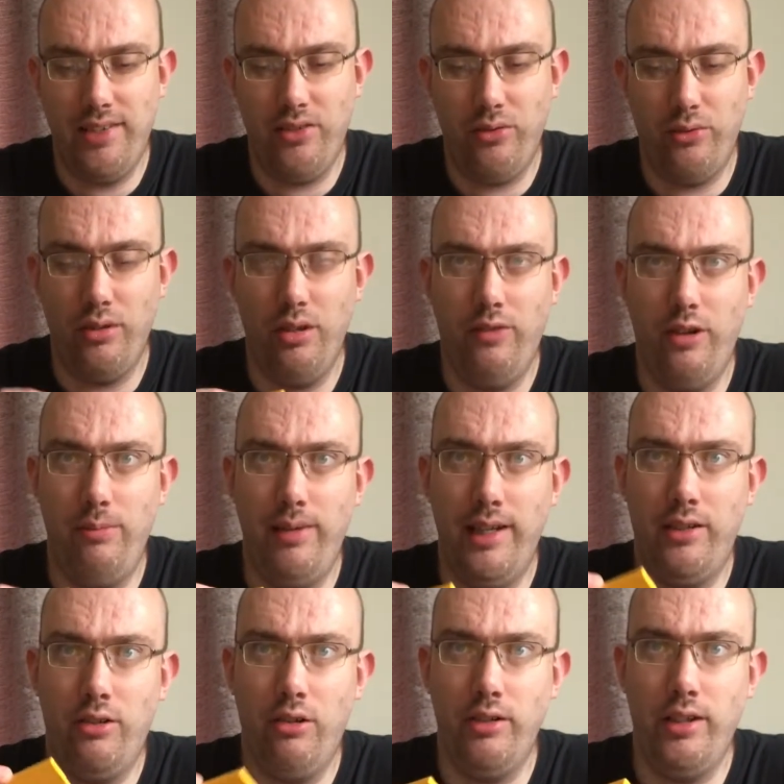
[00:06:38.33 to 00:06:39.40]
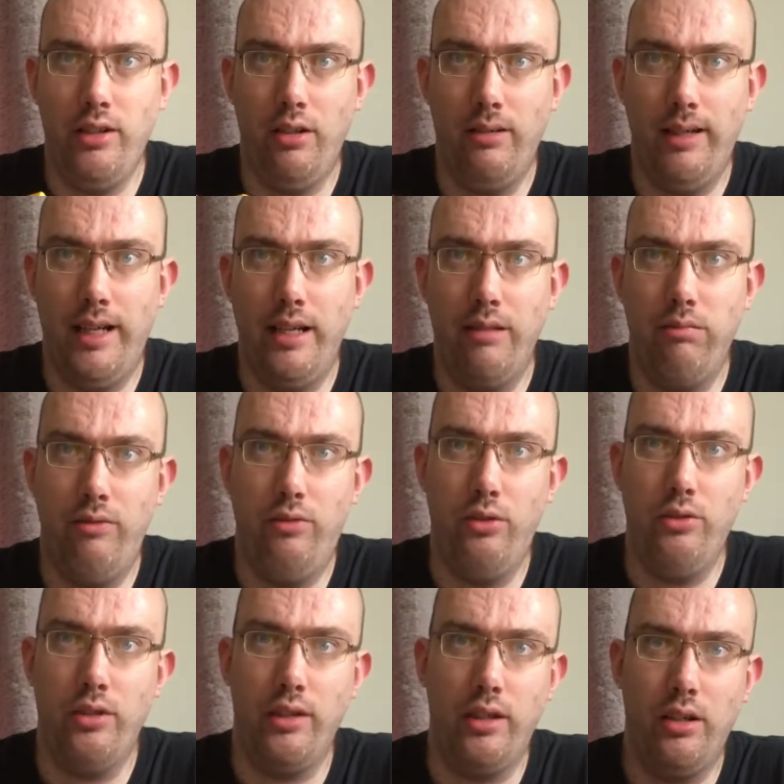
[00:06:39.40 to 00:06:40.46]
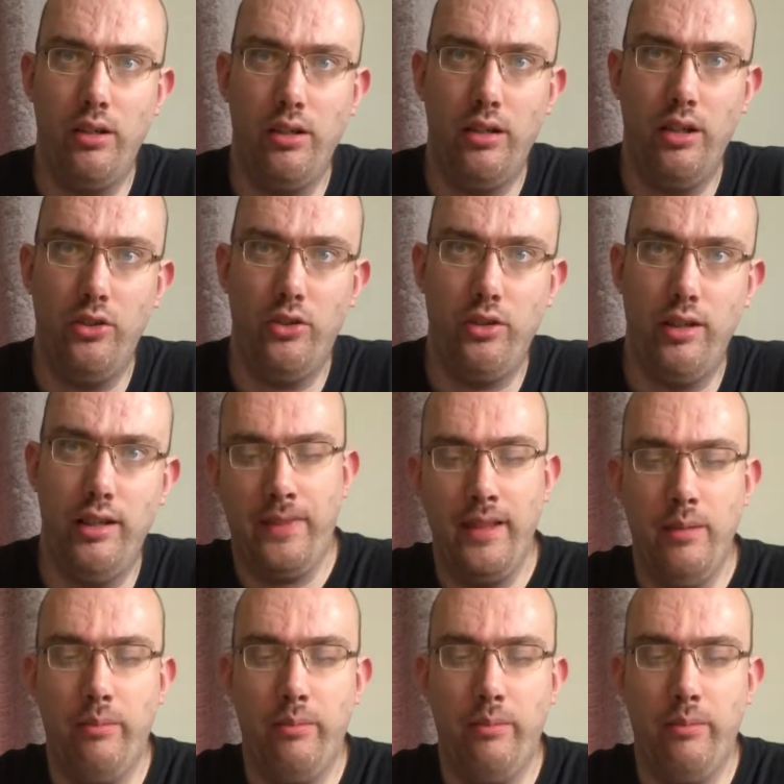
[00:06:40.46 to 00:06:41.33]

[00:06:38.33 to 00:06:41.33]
so I don't know if I played Donkey Kong Land before Donkey Kong Country.